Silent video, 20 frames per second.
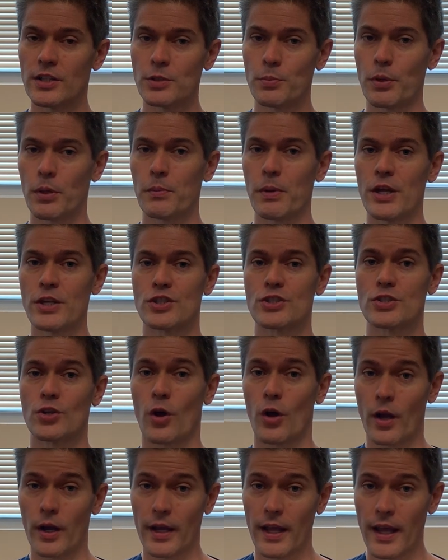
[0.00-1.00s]
to put patients
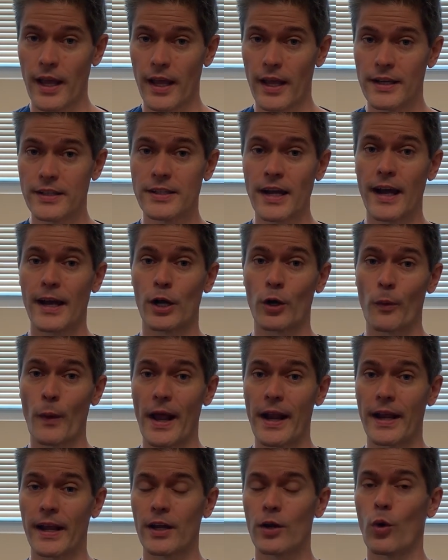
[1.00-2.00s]
on a
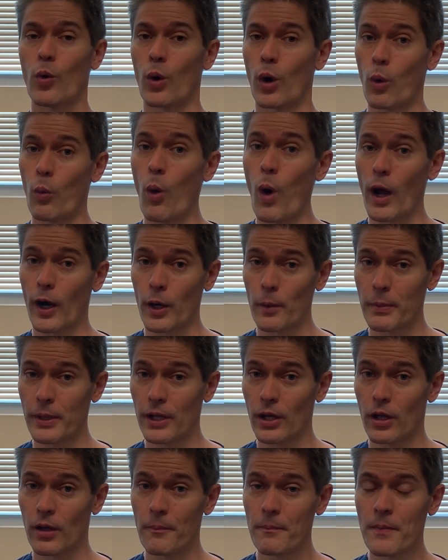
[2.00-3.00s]
diuretic or a water
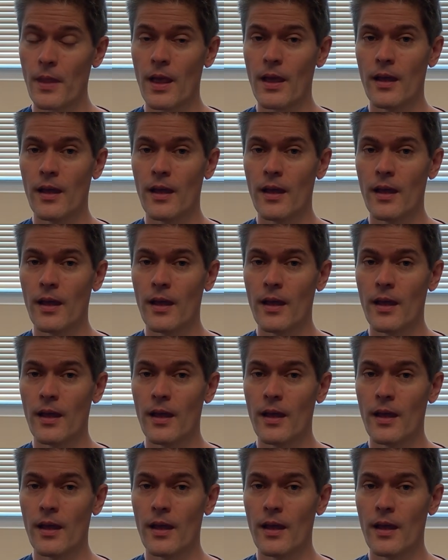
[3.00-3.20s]
pill.